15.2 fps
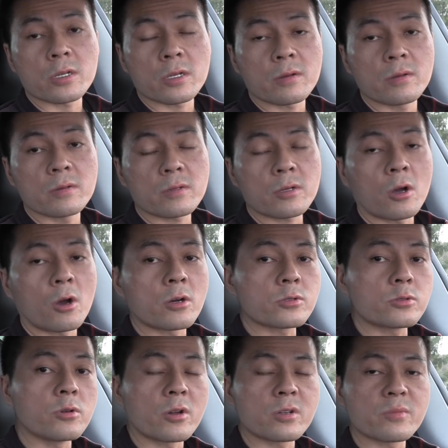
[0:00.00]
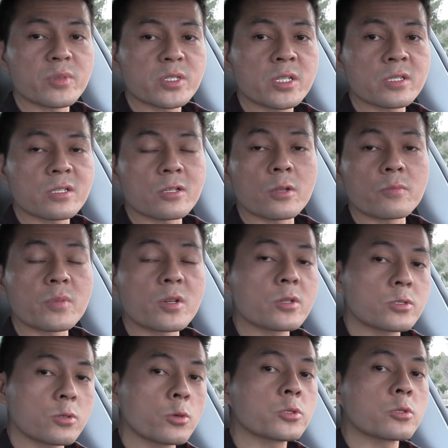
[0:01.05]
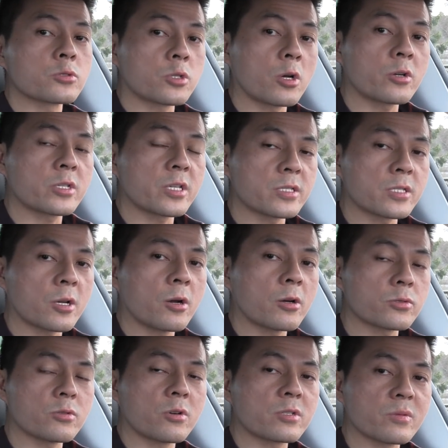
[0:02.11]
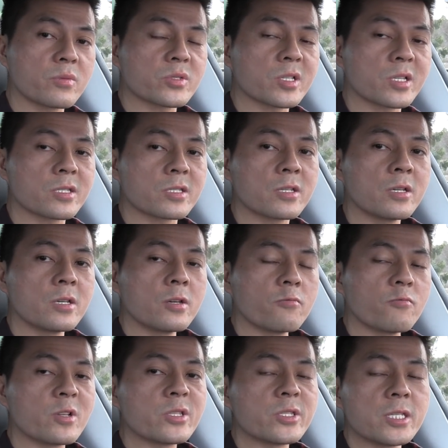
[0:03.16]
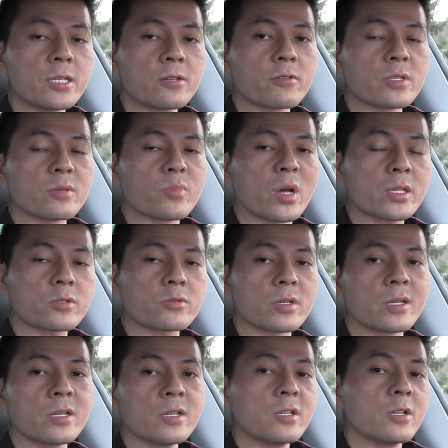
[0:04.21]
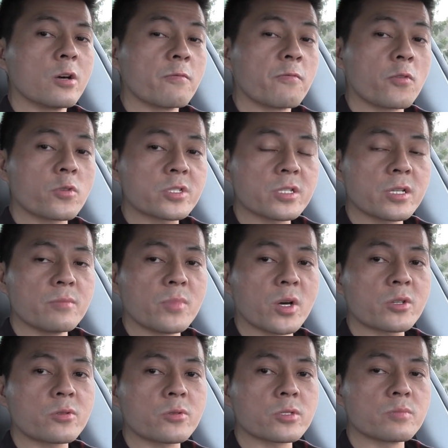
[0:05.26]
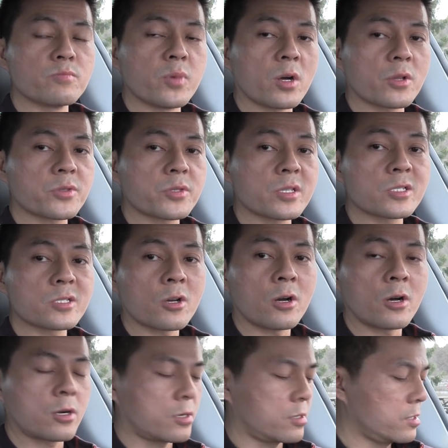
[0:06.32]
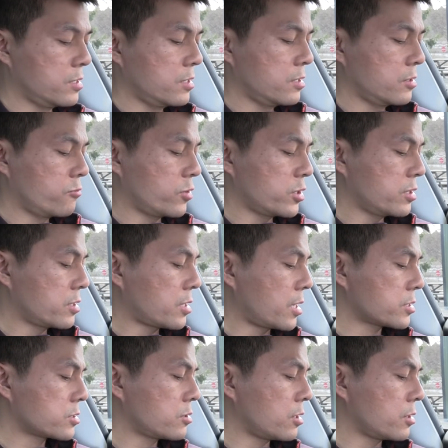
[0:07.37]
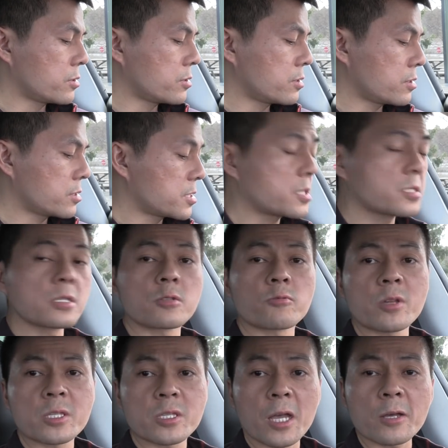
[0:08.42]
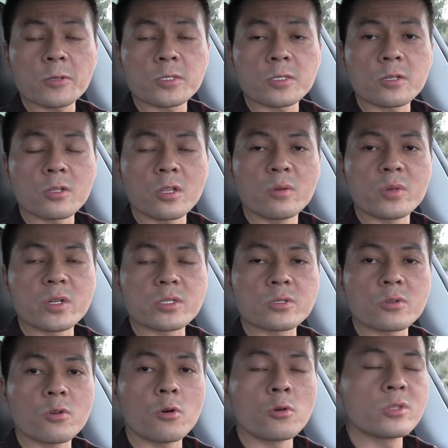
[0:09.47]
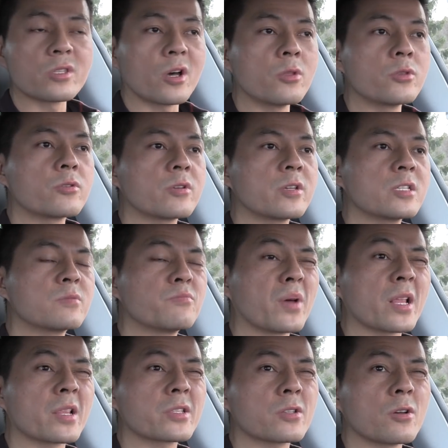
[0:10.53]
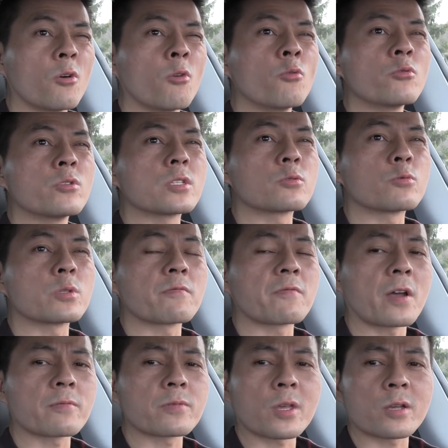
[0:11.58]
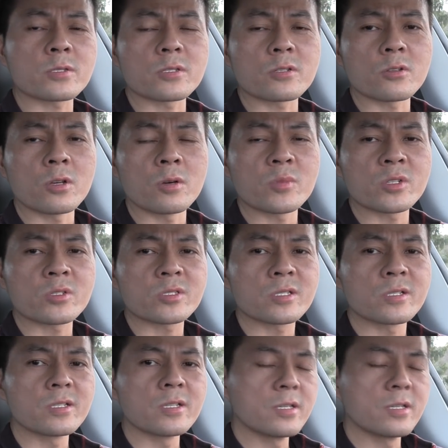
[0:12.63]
the car to 100% a lot, because also charging the car to 100% will degrade the battery. Unfortunately, Marcus bought this car when it has gone 63,000 kilometers. So under his belt, only 25,000 kilometers.